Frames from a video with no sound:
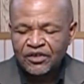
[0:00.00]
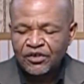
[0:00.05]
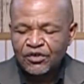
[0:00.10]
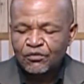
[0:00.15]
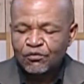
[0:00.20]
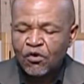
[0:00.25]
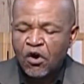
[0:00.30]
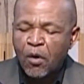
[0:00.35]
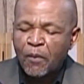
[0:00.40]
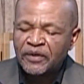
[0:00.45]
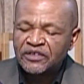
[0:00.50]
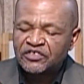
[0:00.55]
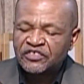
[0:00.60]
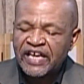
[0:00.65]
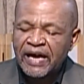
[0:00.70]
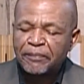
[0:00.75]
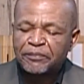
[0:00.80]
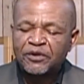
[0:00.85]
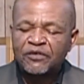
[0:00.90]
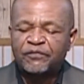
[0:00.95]
Romans
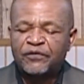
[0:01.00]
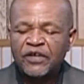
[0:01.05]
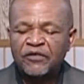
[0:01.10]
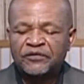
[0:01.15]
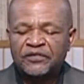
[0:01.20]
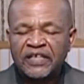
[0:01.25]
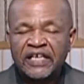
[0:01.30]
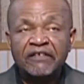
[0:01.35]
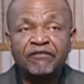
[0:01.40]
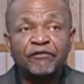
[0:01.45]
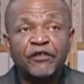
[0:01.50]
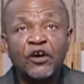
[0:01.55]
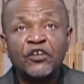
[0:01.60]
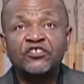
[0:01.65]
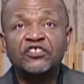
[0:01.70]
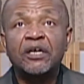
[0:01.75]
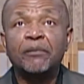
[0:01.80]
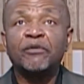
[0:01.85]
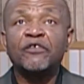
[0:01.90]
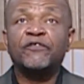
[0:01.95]
chapter 15, verse
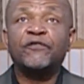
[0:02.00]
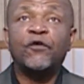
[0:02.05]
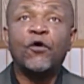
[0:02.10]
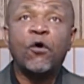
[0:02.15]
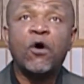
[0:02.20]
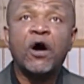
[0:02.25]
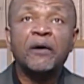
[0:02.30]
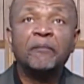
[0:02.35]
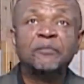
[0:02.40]
number 4.